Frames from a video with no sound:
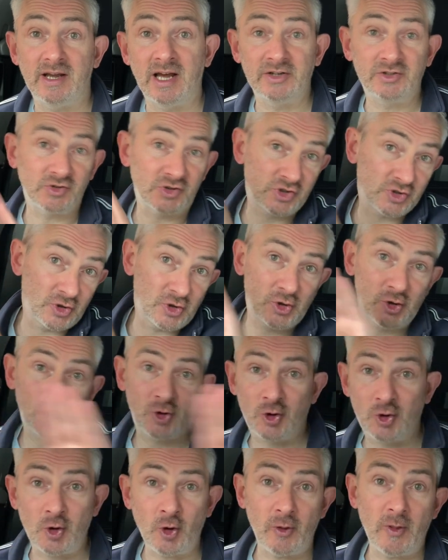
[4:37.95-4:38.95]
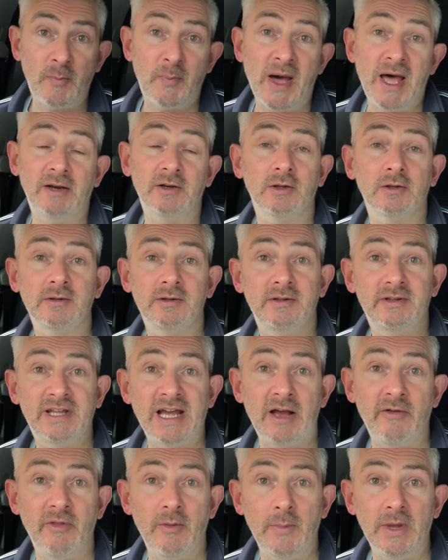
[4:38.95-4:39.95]
I just cut the panel
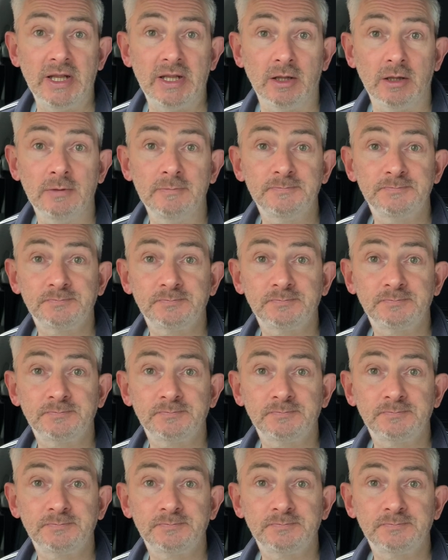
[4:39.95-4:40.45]
down the middle.